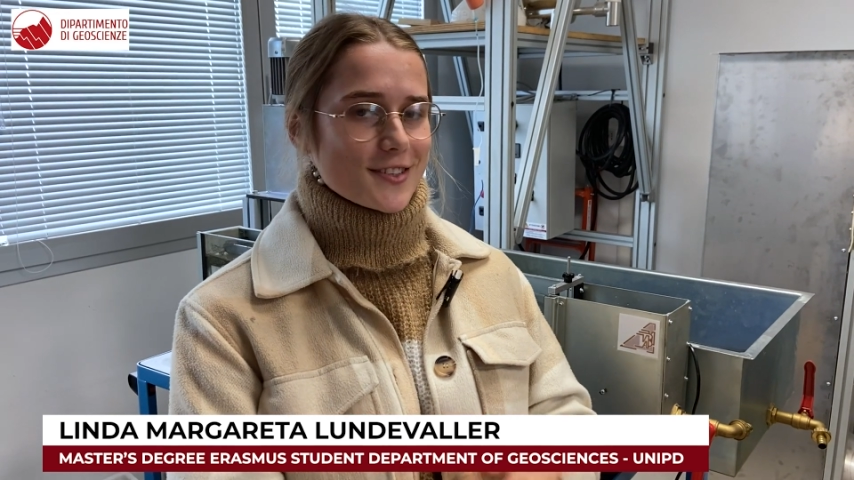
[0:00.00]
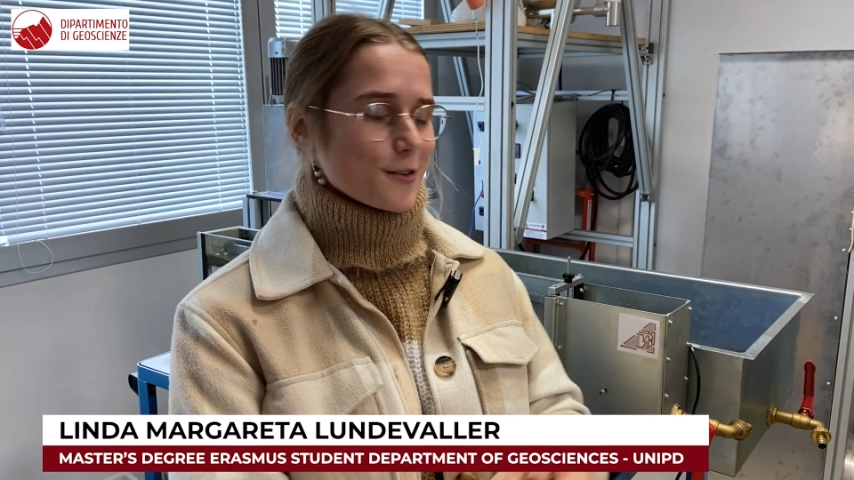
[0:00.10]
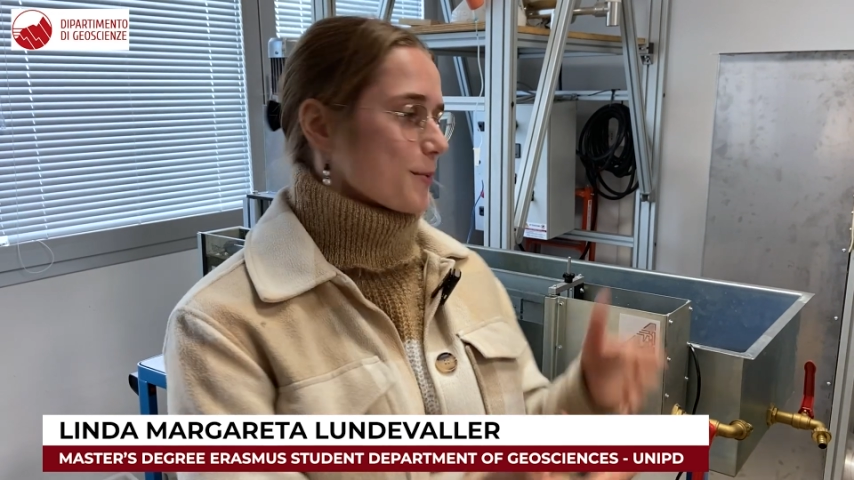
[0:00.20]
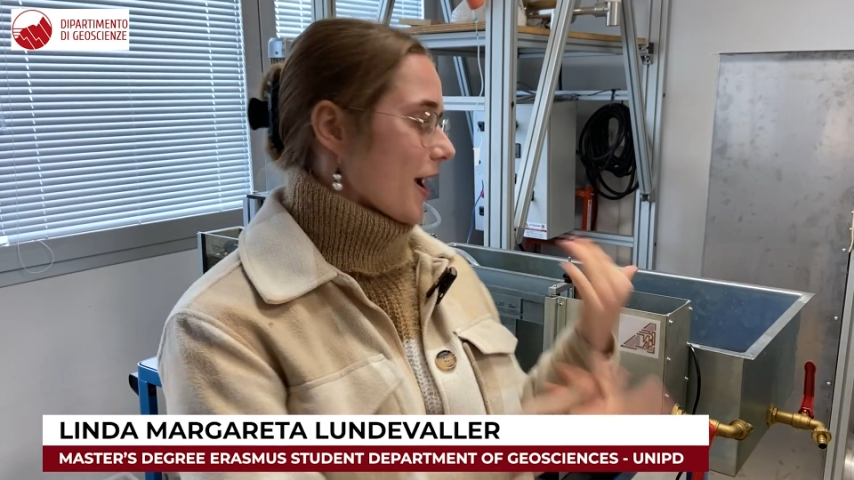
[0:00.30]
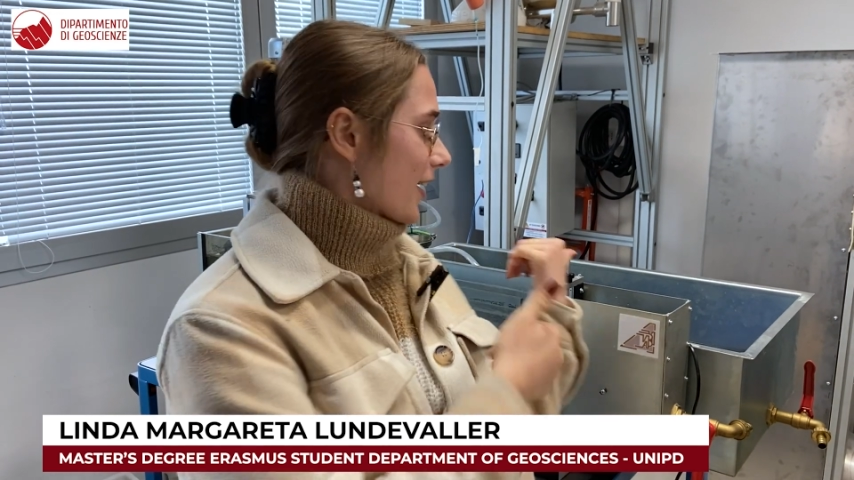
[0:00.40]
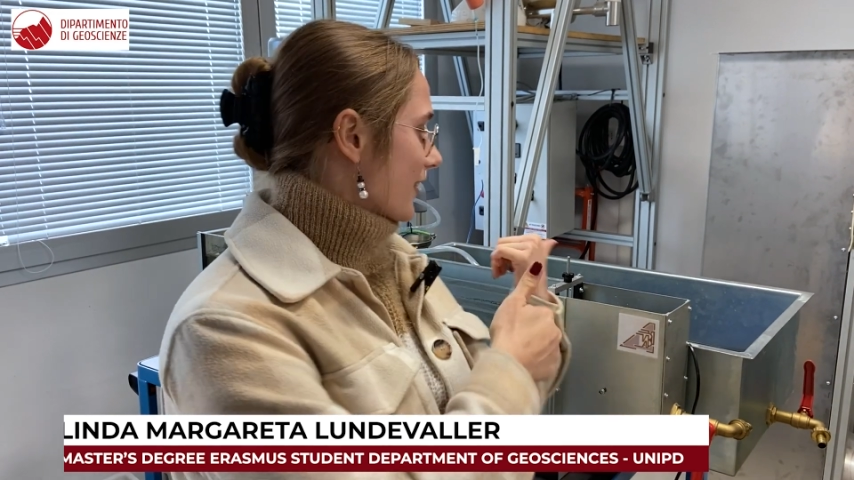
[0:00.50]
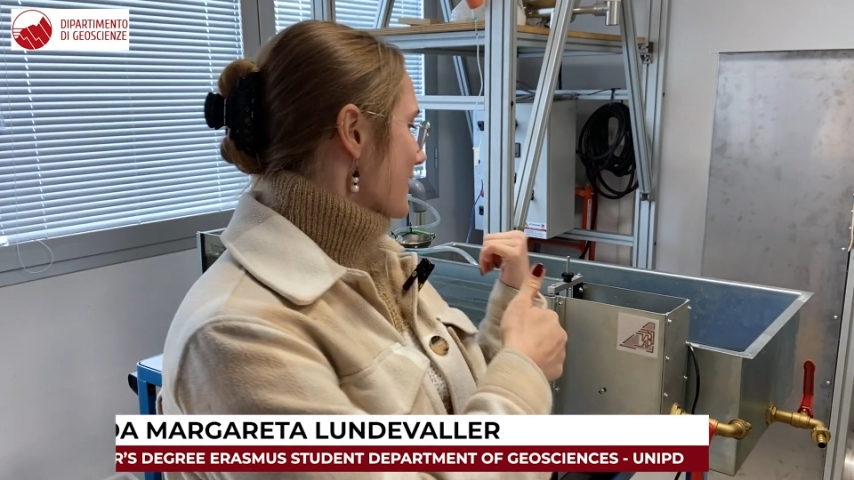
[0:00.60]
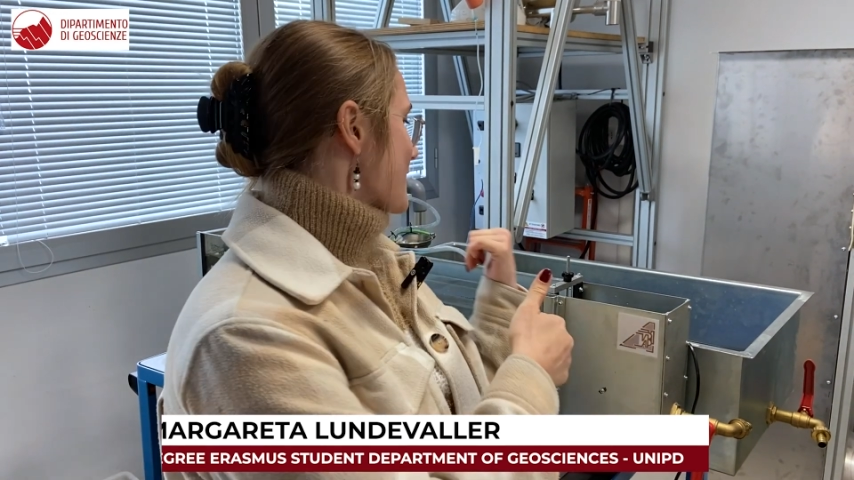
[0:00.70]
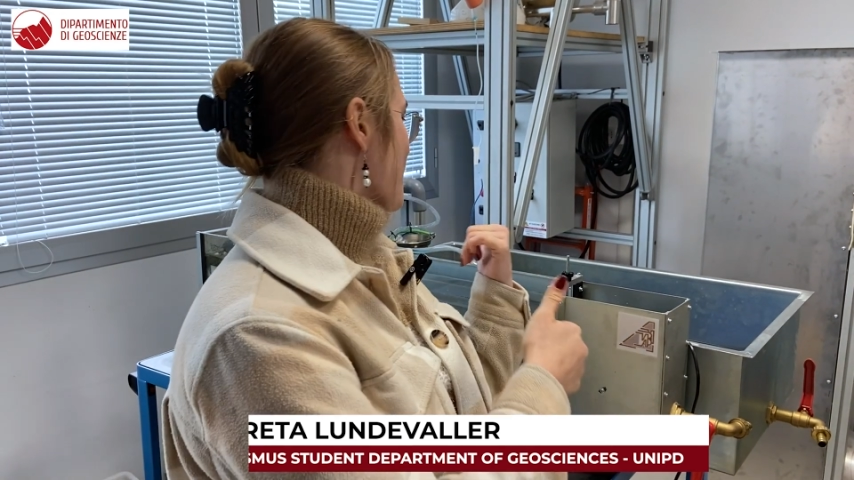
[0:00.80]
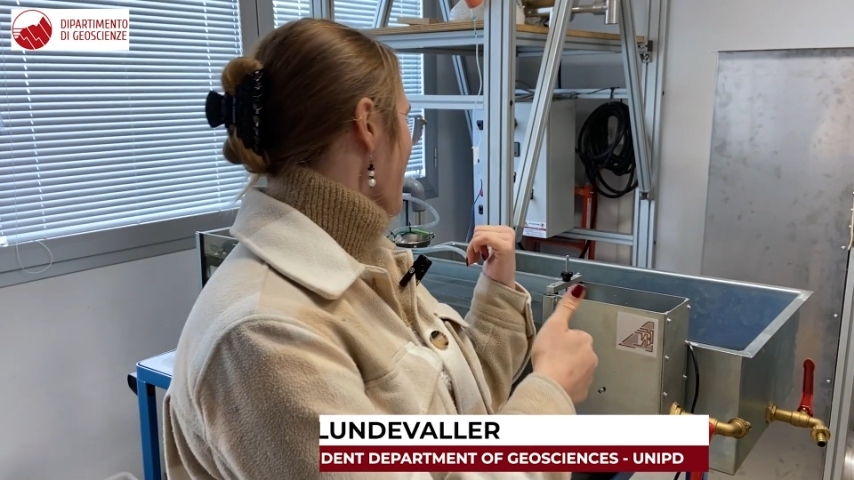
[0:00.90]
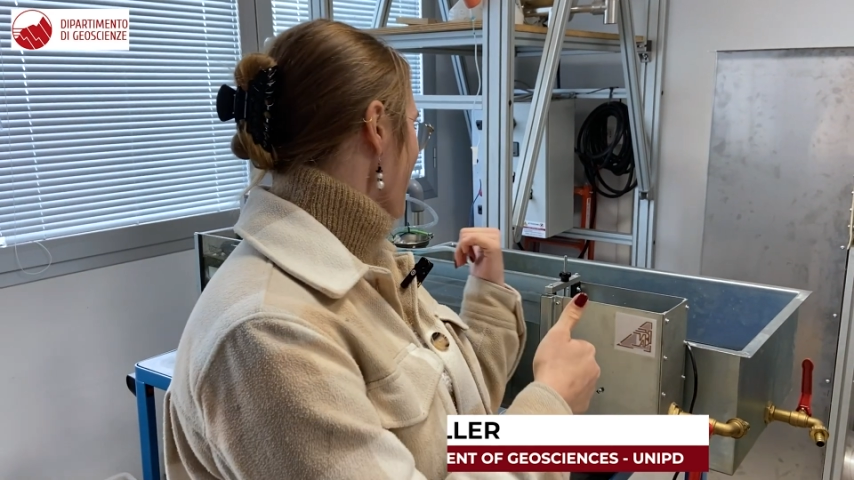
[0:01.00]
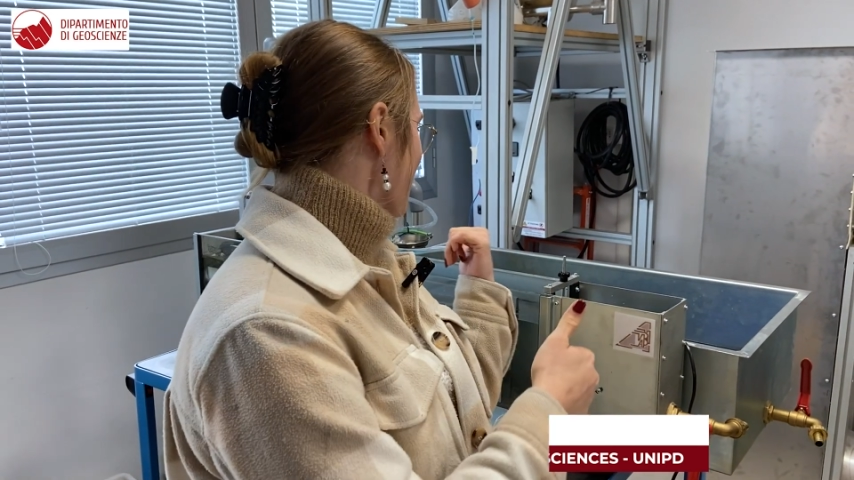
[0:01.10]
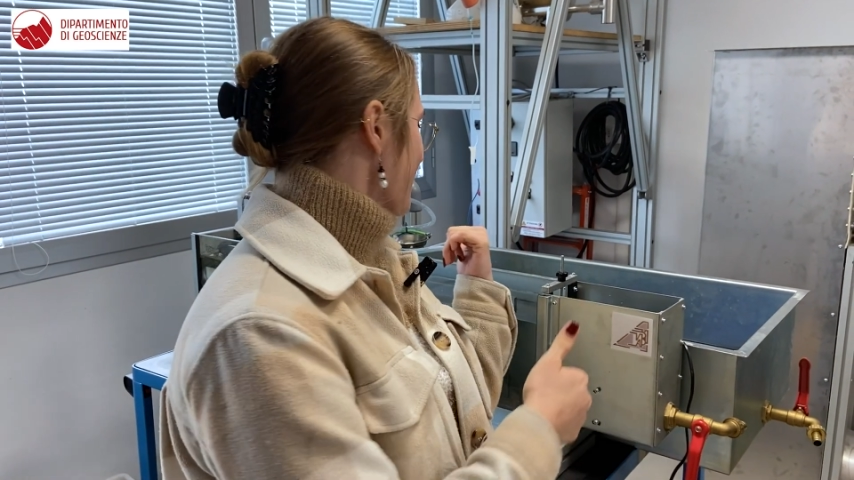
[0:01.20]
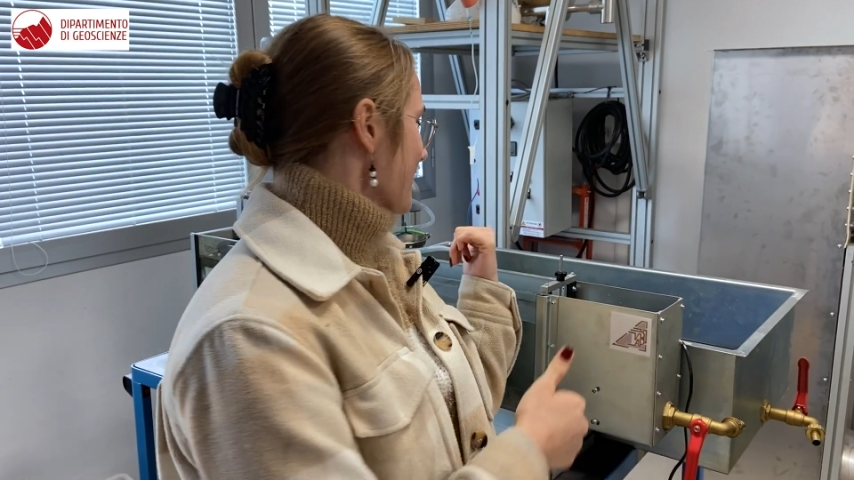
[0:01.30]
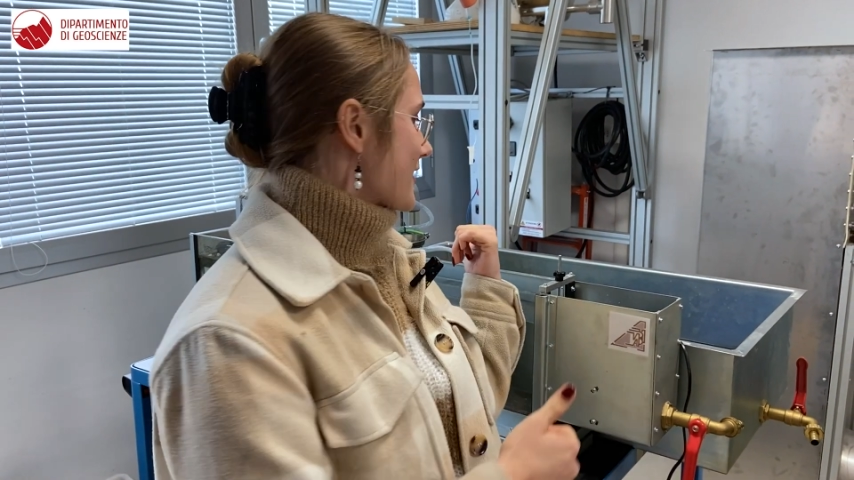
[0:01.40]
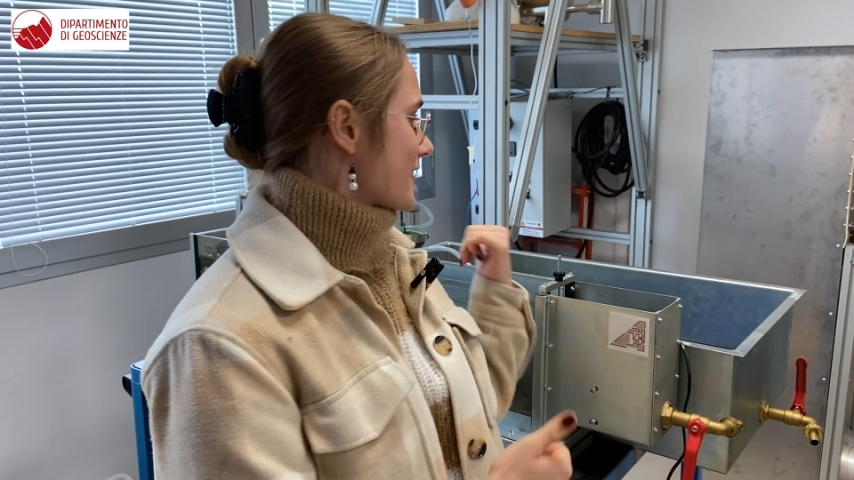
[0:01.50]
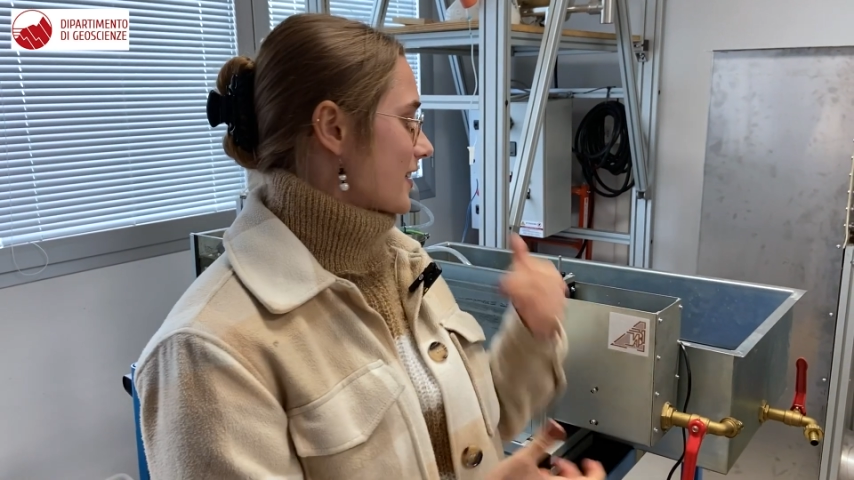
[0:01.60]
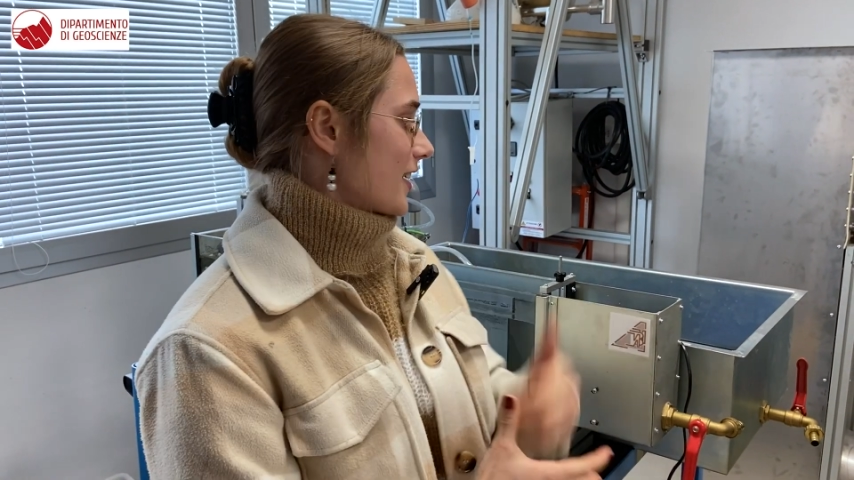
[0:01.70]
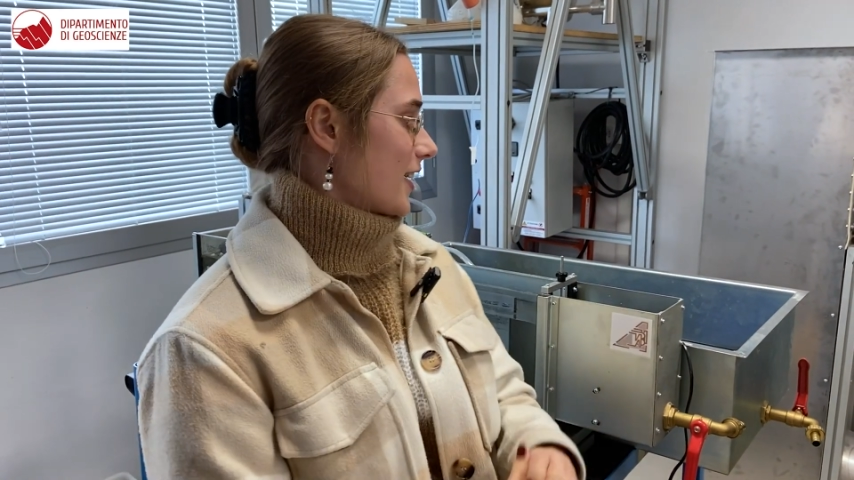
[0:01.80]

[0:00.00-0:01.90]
So behind us we have these